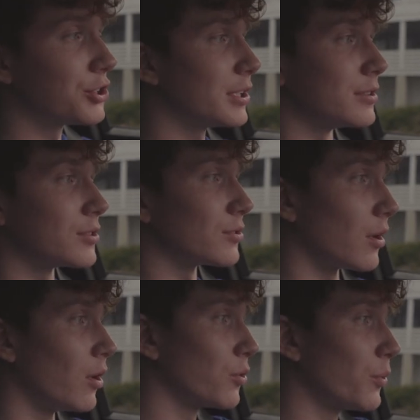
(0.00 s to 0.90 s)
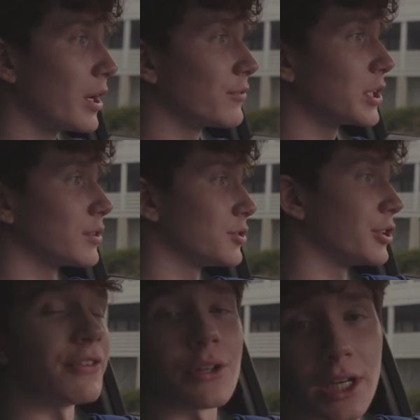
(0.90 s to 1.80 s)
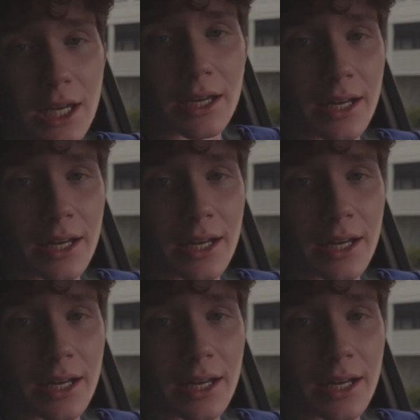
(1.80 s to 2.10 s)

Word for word: she is all the way over there. She found the cat,